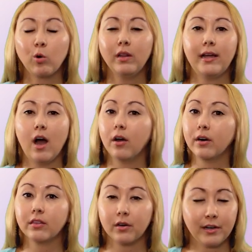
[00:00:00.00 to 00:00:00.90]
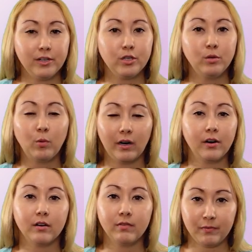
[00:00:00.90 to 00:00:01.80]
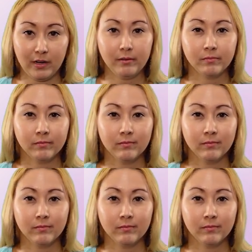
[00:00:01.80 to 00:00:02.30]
more like $130 to $150.